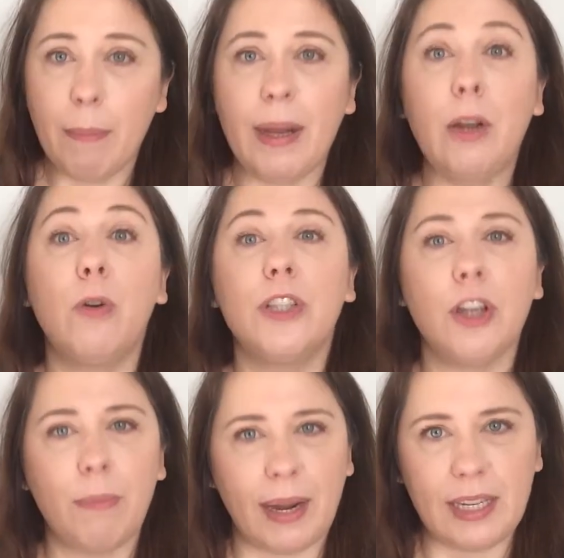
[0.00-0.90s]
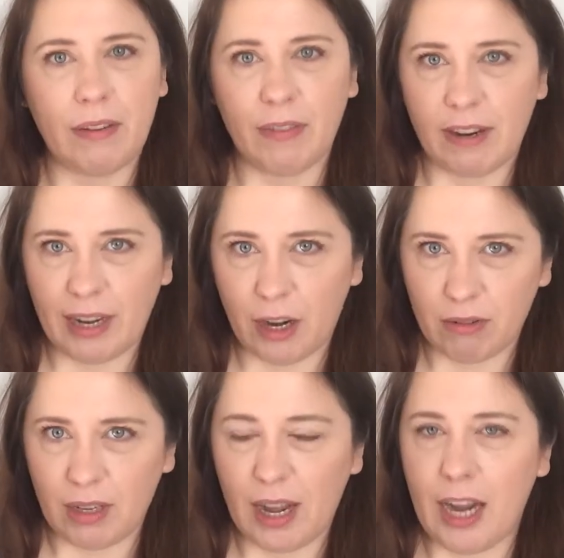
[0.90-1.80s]
But it also made him very
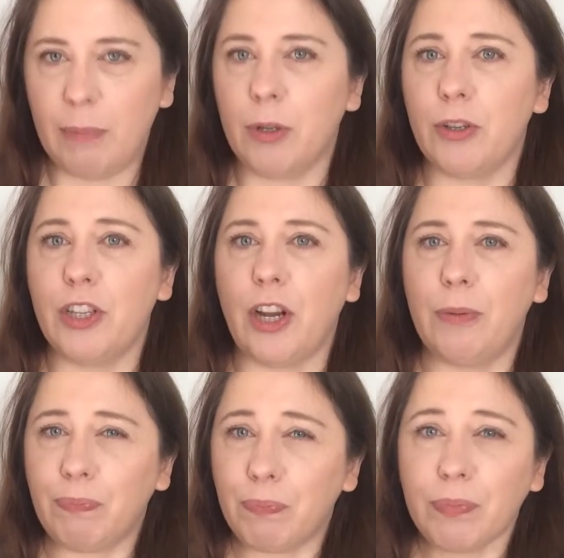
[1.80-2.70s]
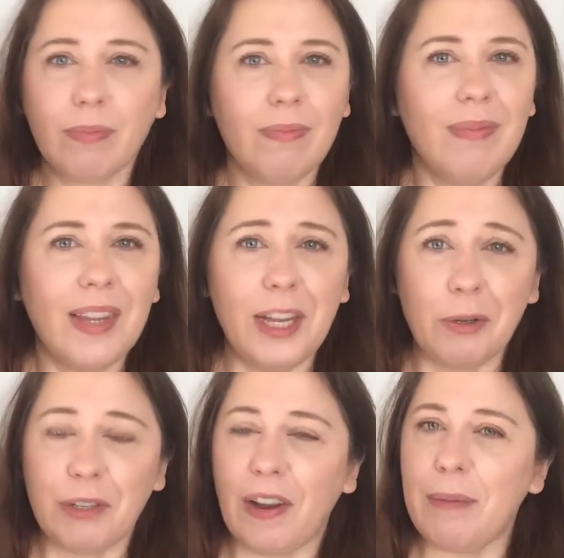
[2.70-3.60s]
unreliable. So it
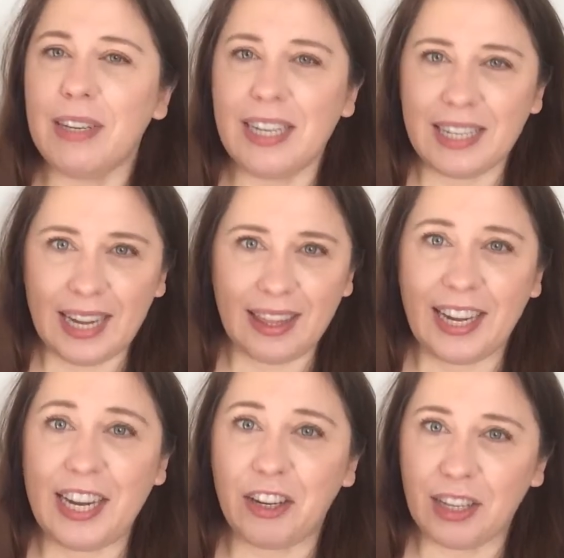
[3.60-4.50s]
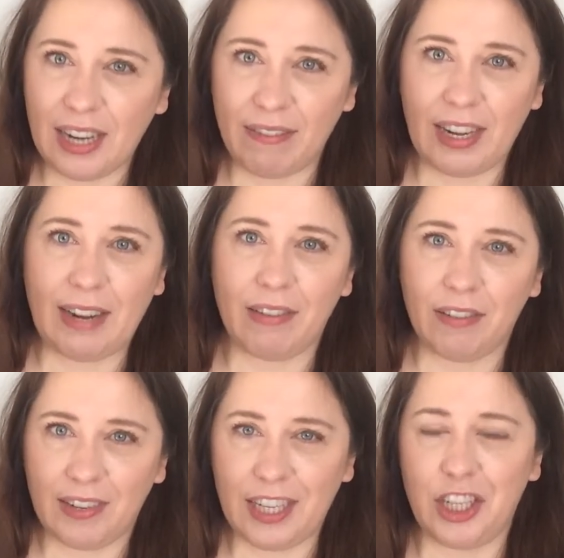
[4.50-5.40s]
was famously said that he could never even
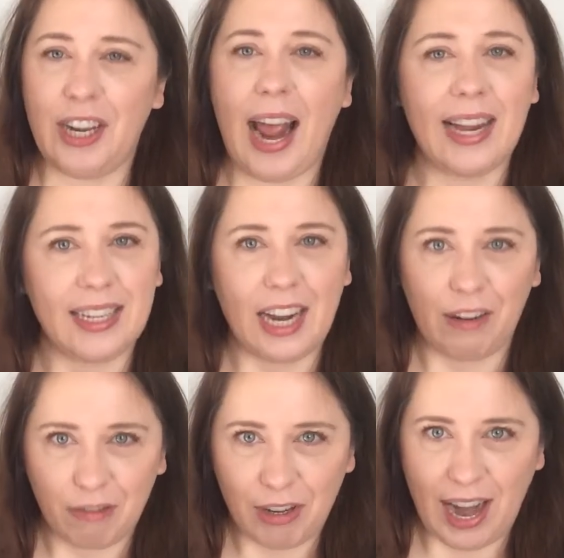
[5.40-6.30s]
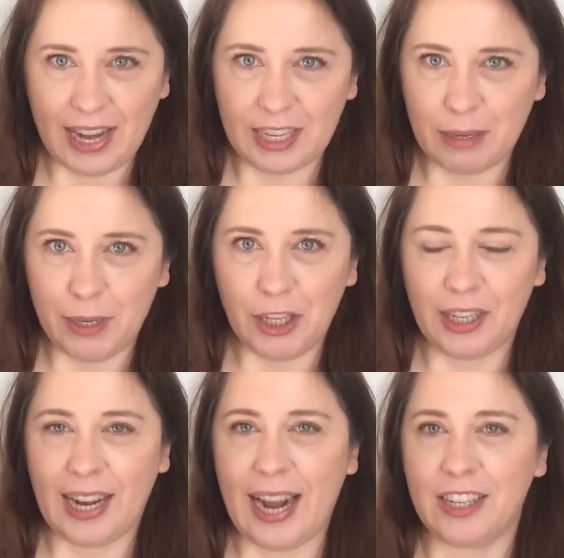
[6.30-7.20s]
finish an essay for an
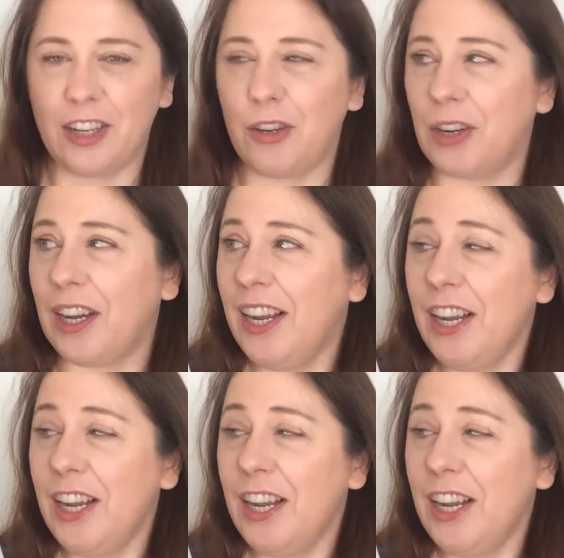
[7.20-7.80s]
exhibition catalogue.